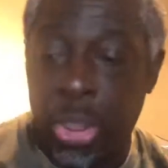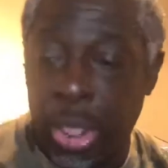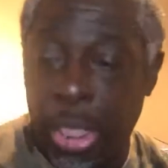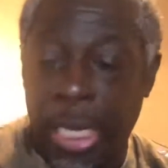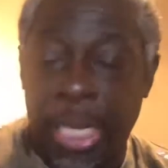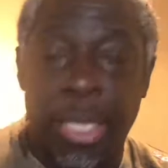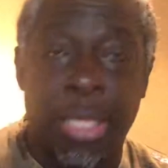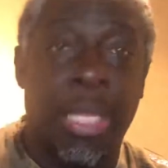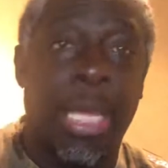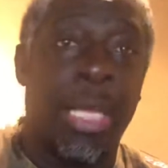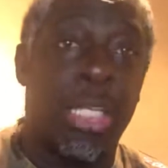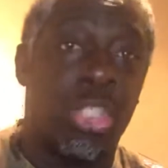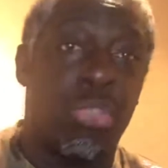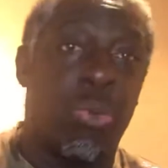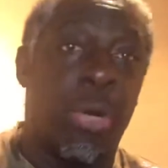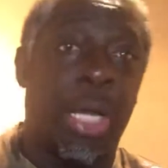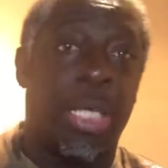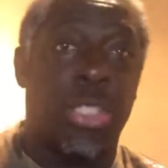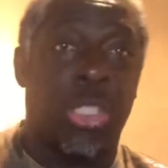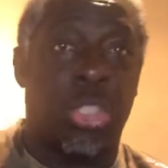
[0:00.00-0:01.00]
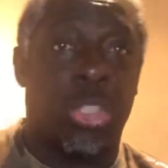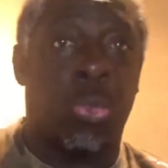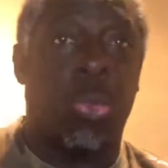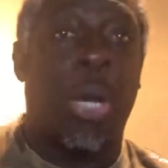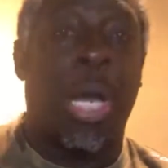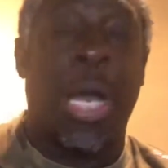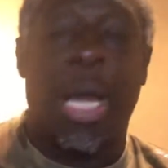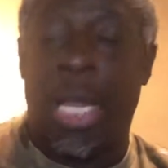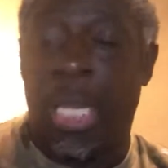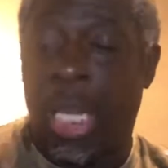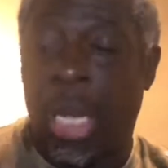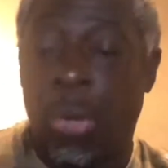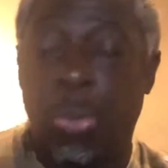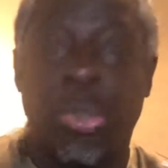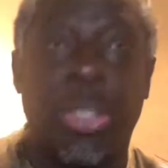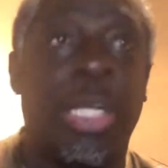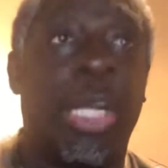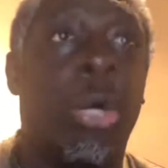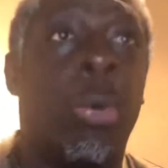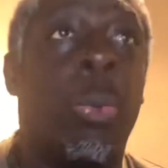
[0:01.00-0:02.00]
they're trying to sort out a loan
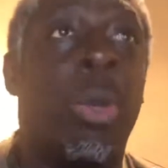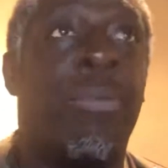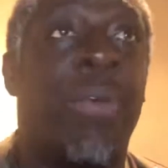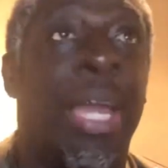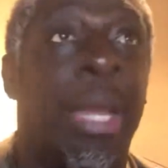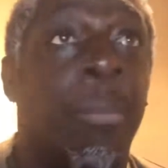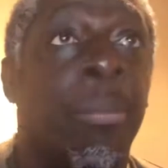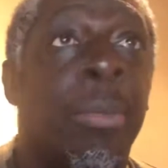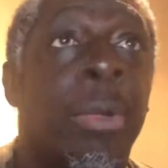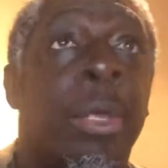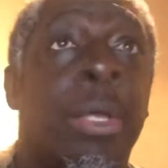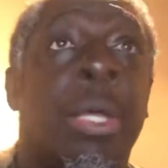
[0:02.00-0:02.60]
deal with him.